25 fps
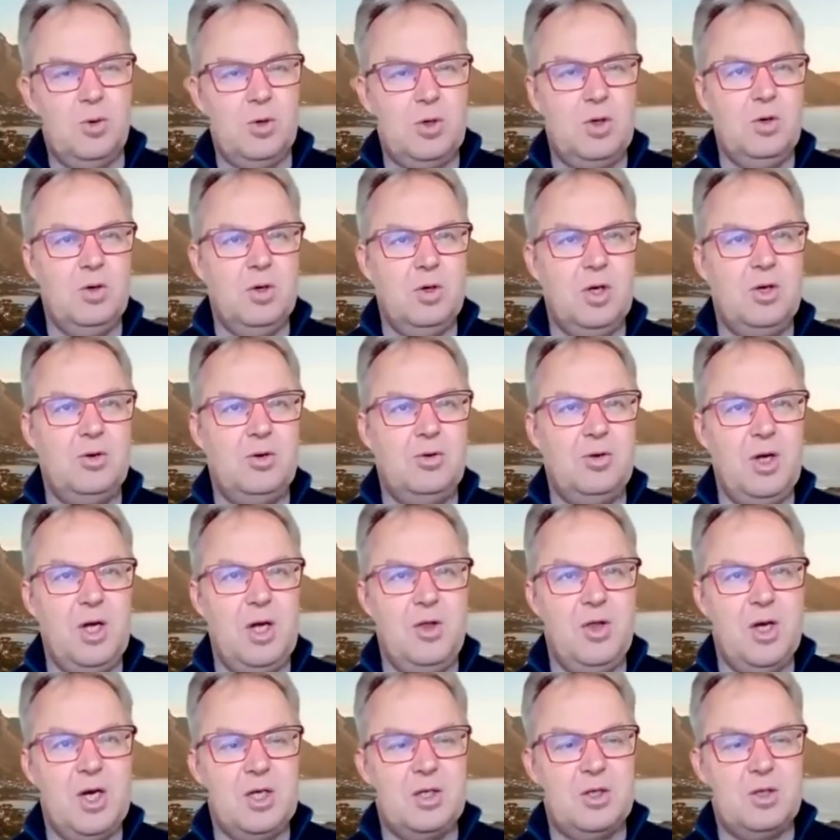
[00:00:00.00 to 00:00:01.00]
would you
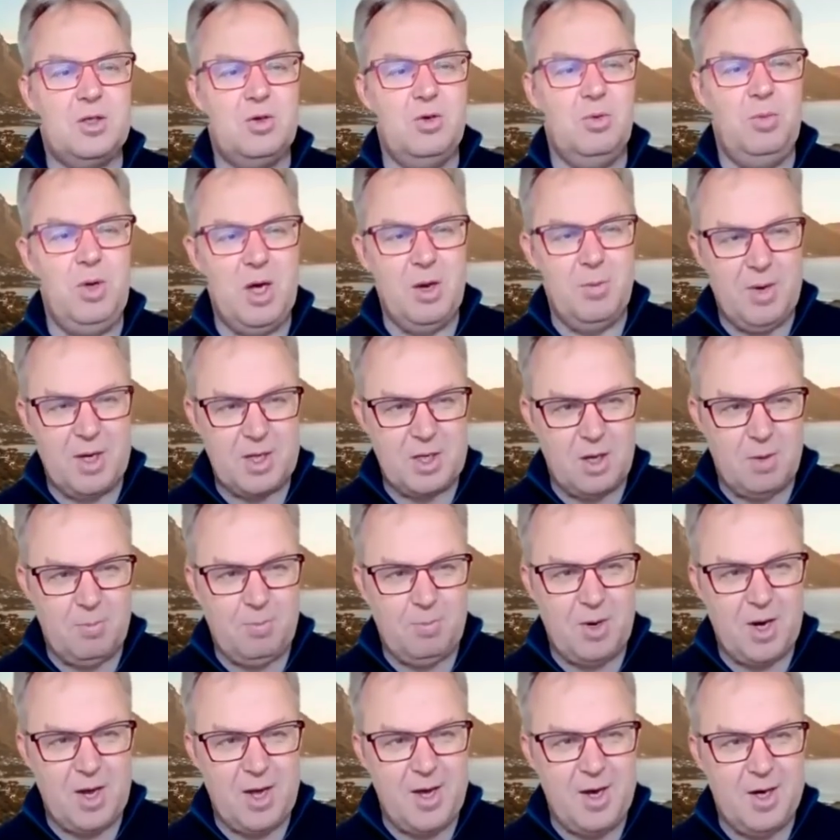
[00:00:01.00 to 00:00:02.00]
agree that to be a better
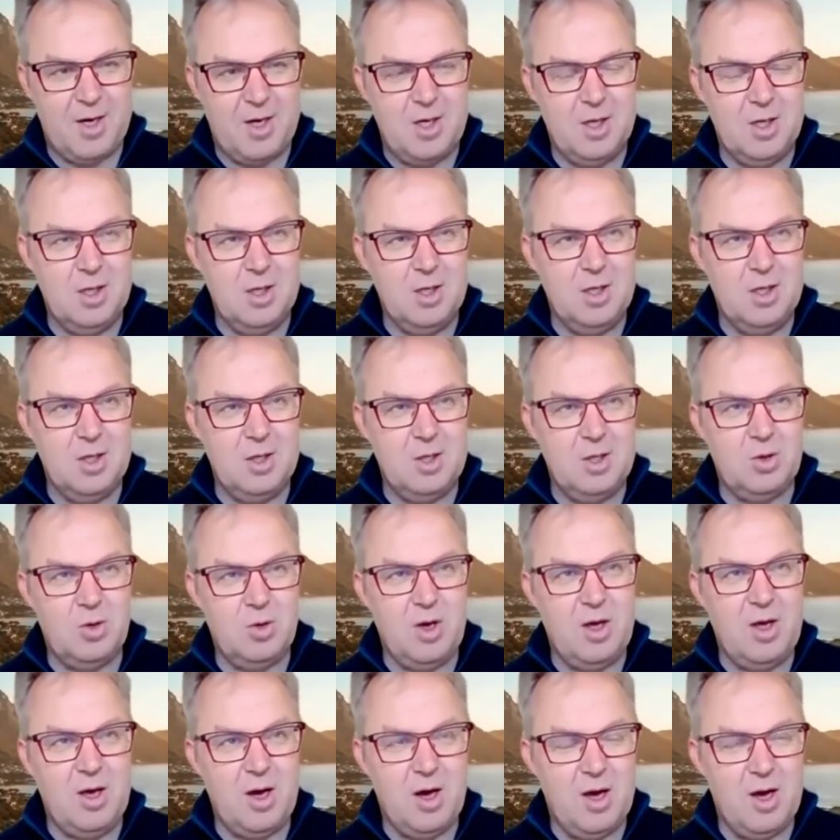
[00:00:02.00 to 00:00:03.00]
player,
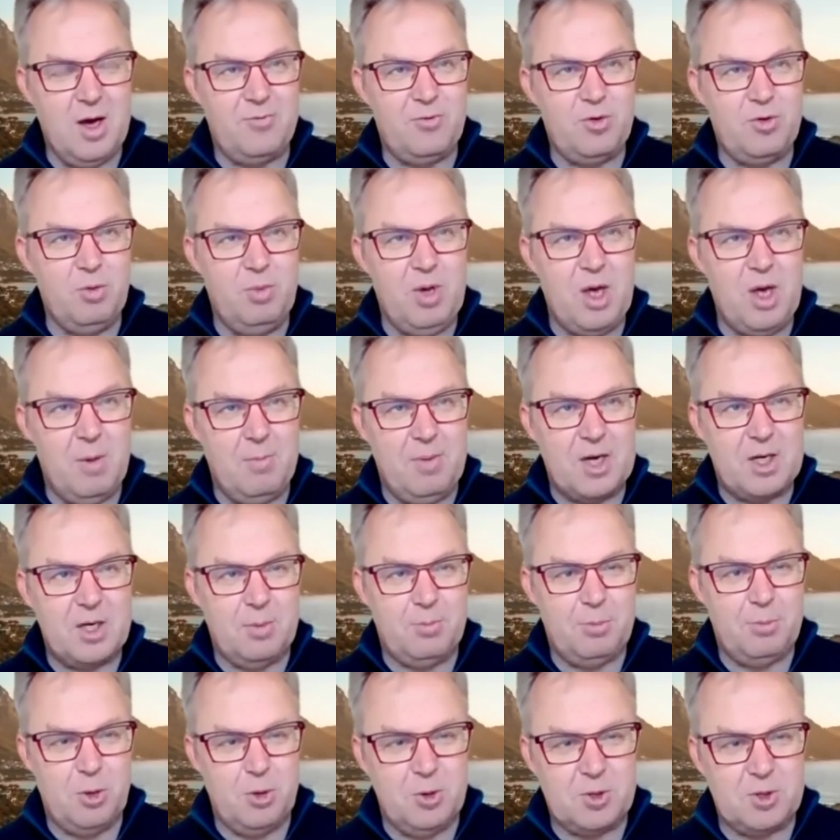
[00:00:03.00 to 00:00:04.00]
you have to be a
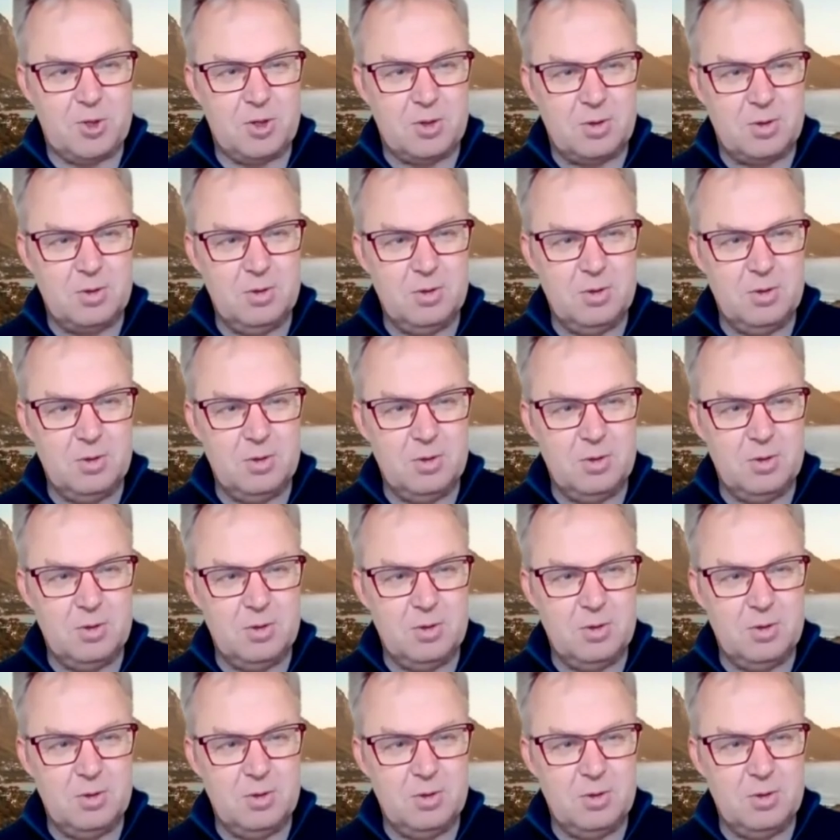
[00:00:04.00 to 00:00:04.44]
better person?